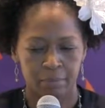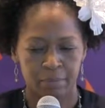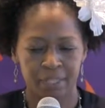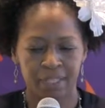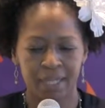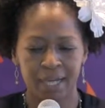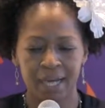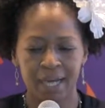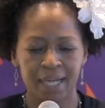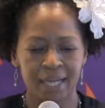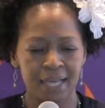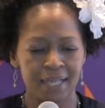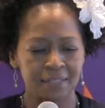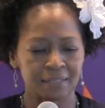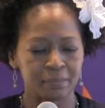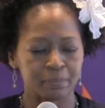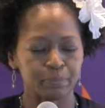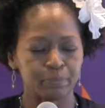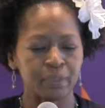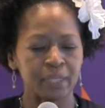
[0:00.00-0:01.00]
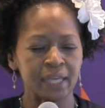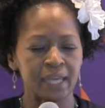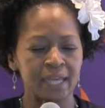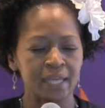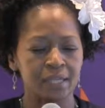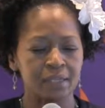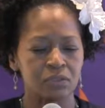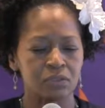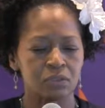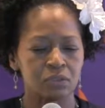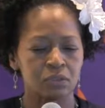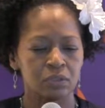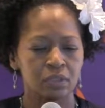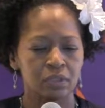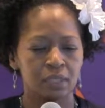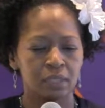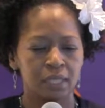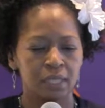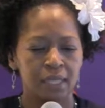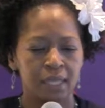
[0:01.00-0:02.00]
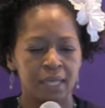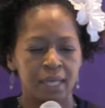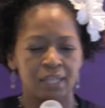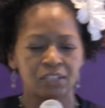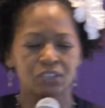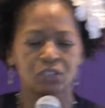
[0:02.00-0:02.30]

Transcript: But God has some plans. Amen.